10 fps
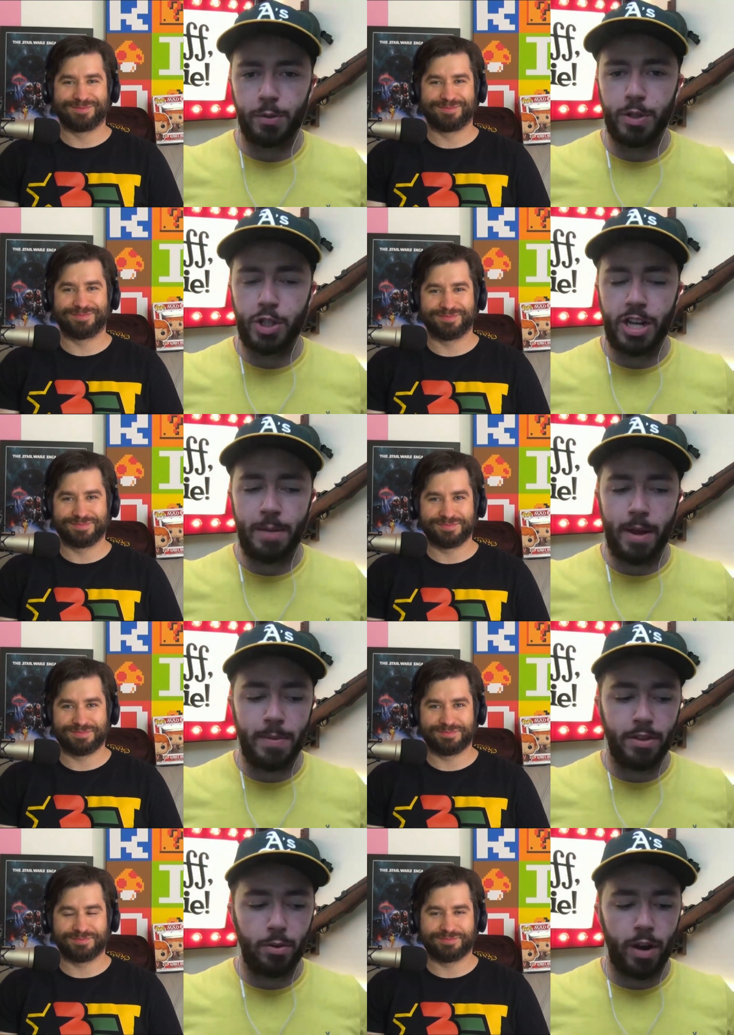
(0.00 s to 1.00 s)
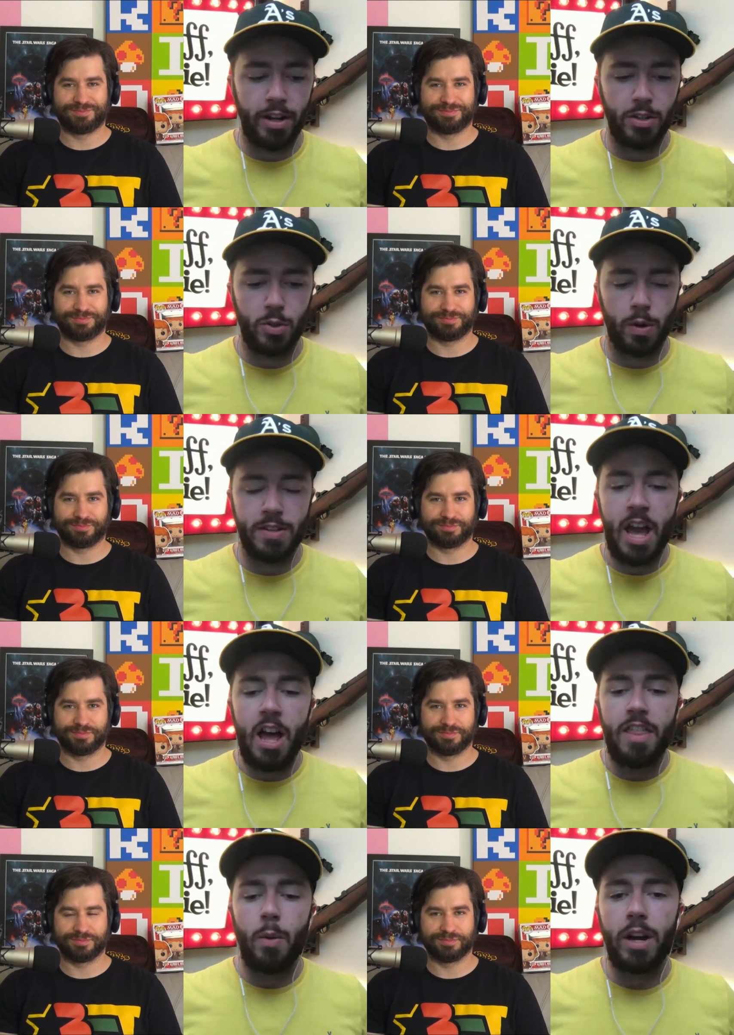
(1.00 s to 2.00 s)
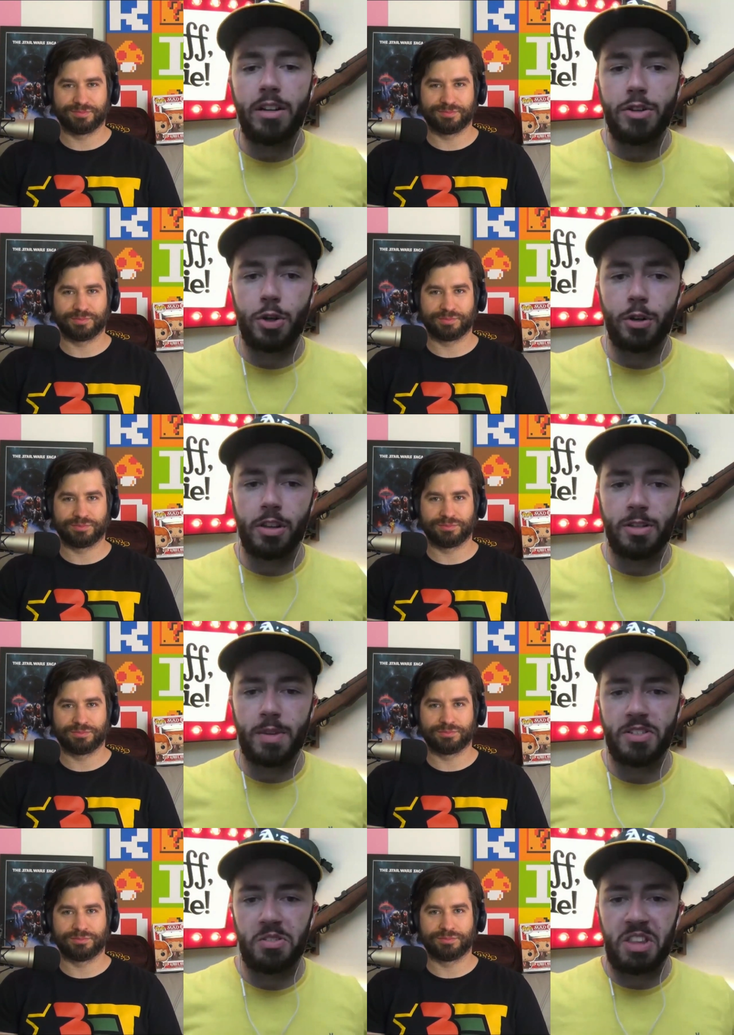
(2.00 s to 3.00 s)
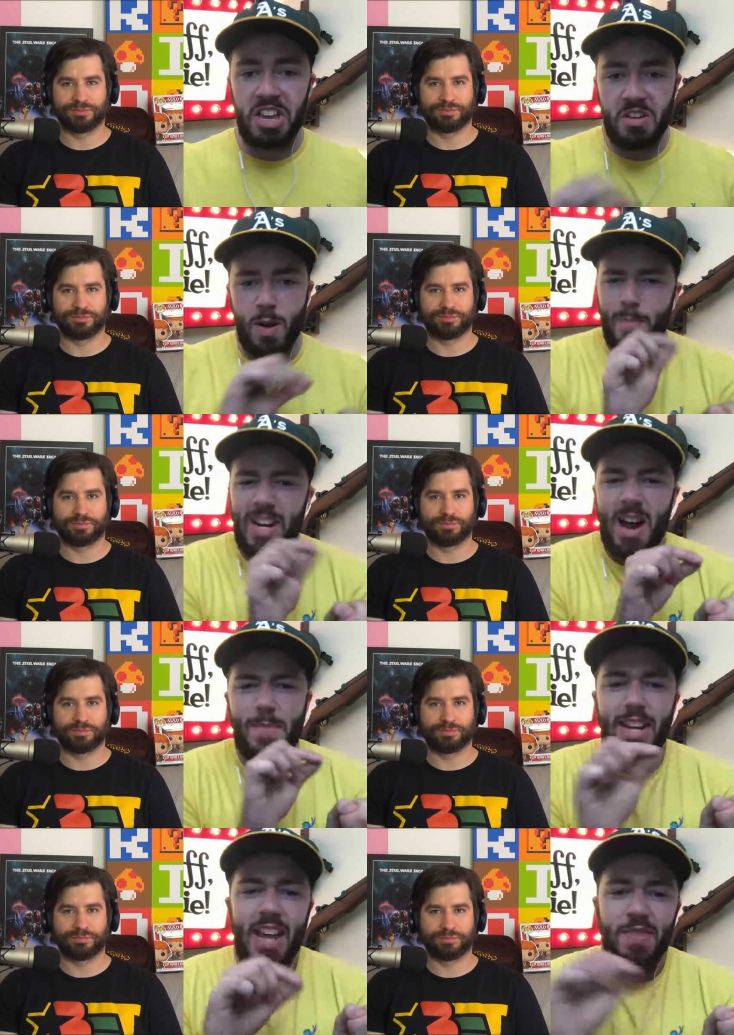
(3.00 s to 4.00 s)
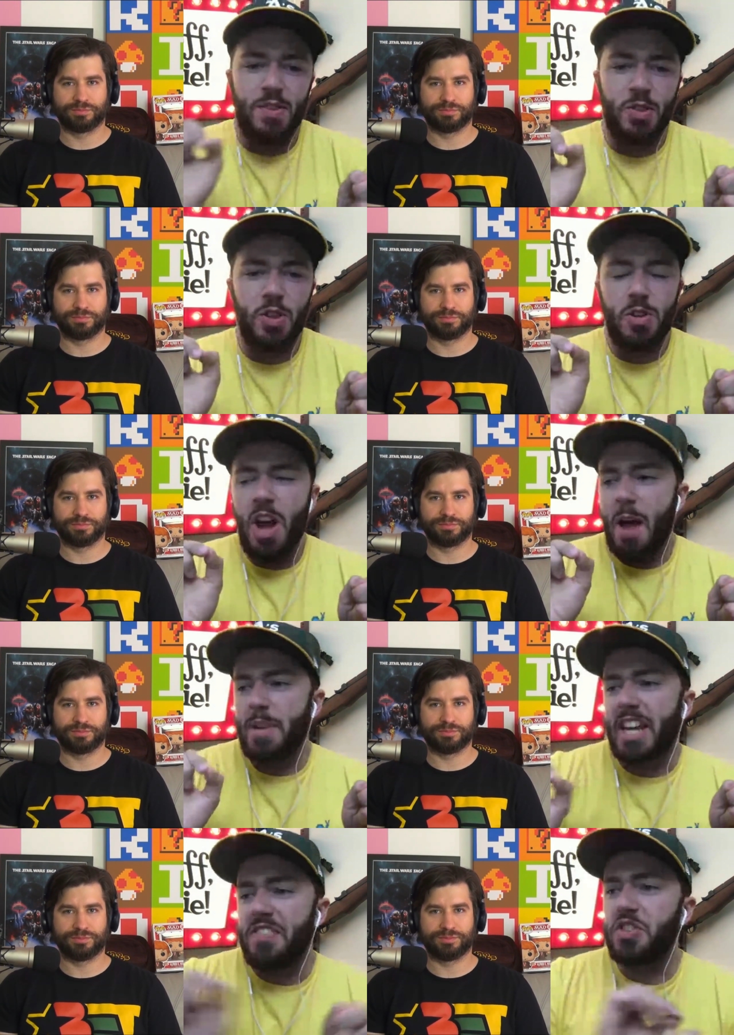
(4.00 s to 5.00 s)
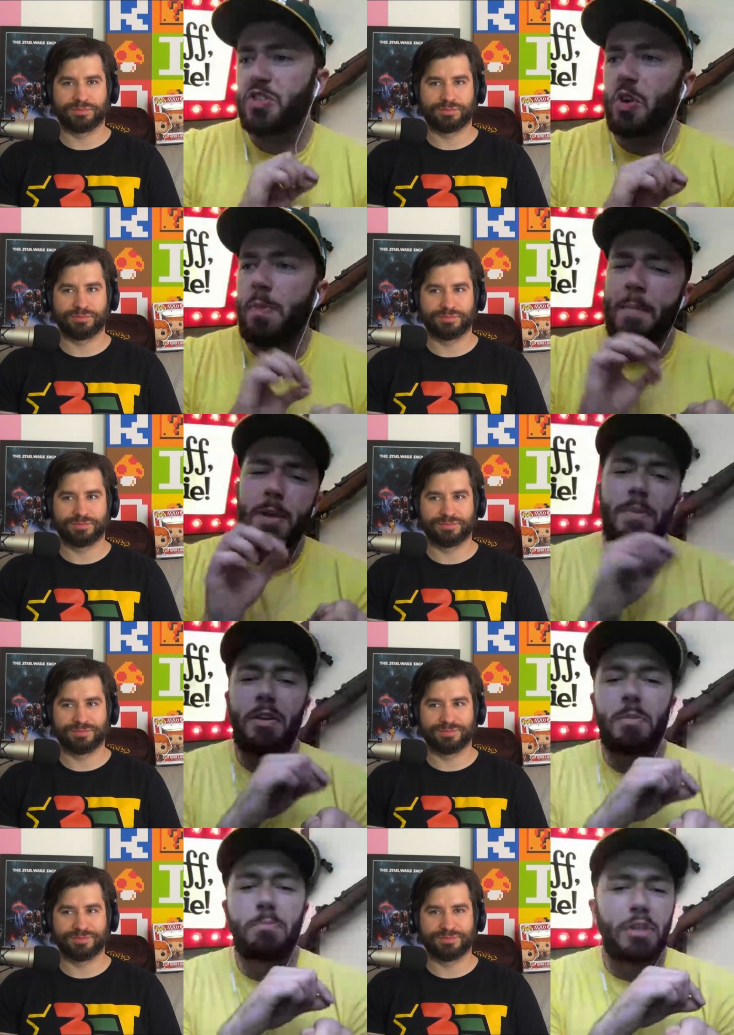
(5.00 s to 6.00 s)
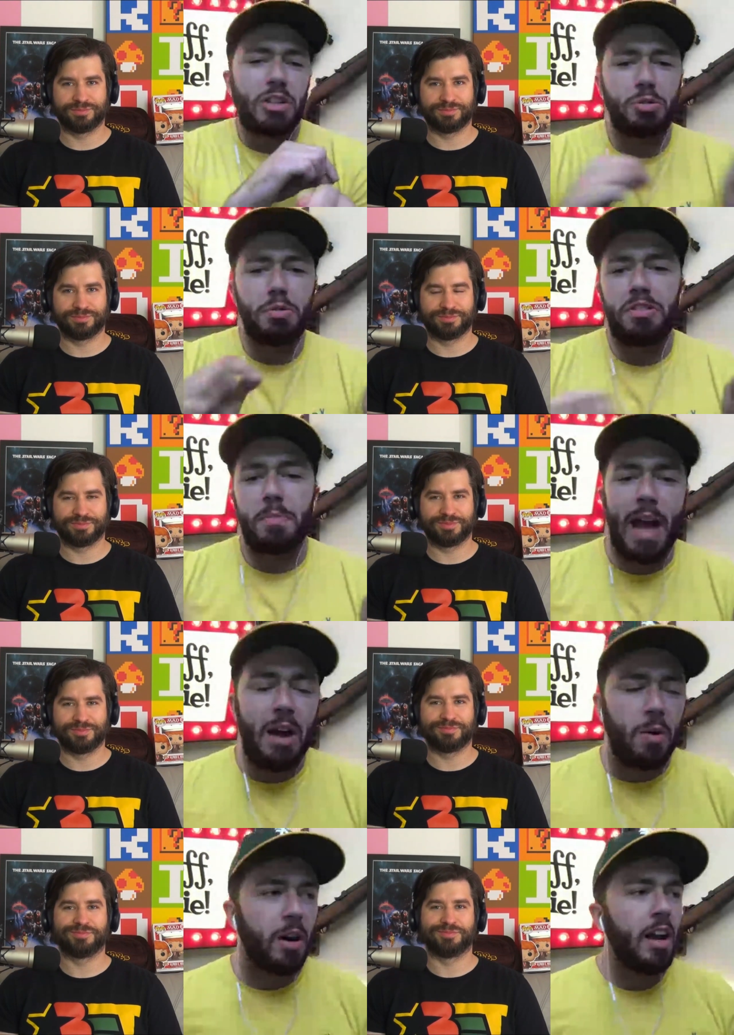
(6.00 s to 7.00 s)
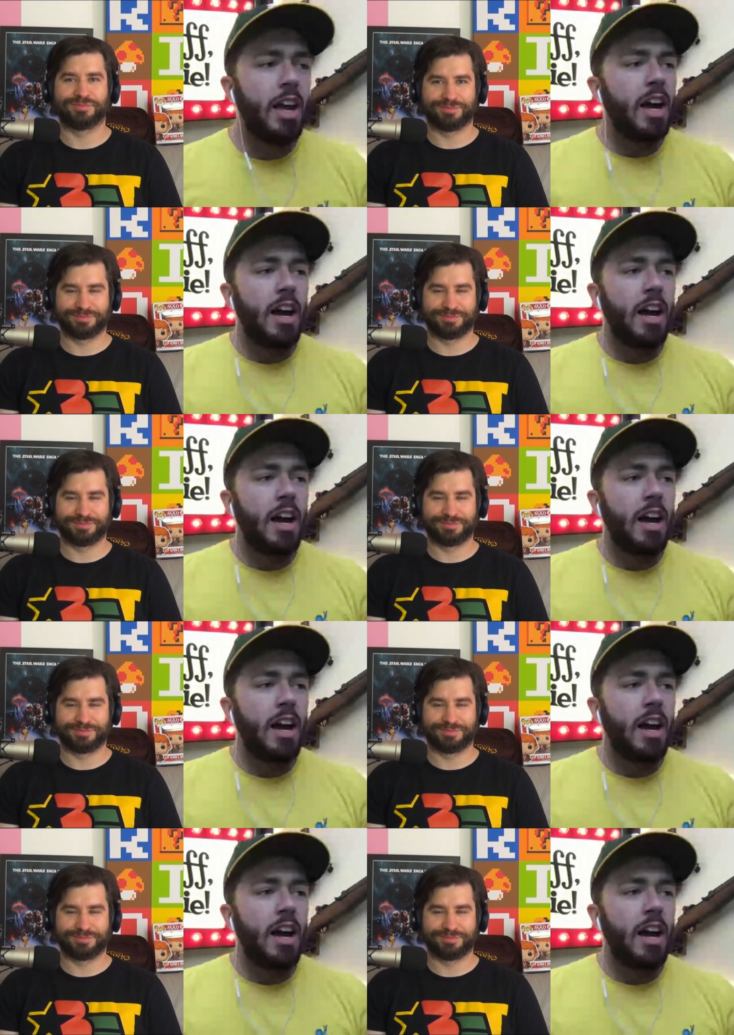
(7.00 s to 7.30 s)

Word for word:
Speaker 1: for the regime. I mean, they're writing stories. They went into journalism because they're like, oh, I'm gonna I'm gonna get the sc- I'm gonna get the scoop. I'm gonna be bring truth to power.